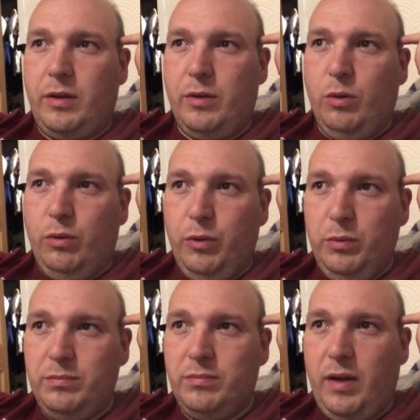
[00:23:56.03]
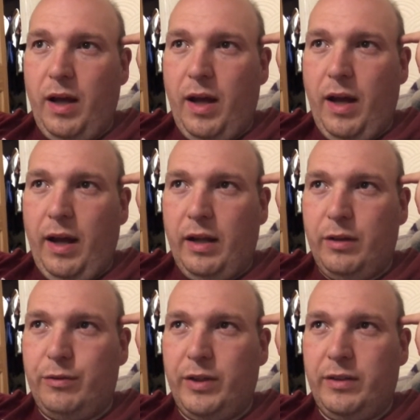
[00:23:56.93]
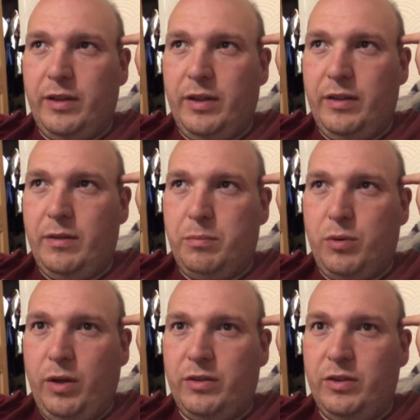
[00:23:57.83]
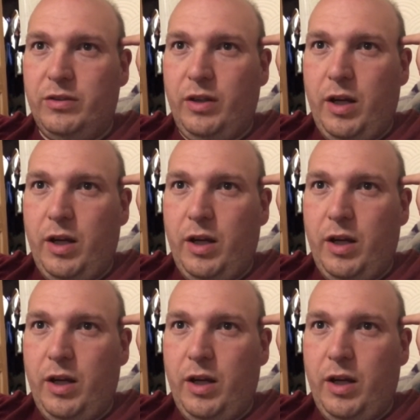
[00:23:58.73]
awful, and I don't think the price is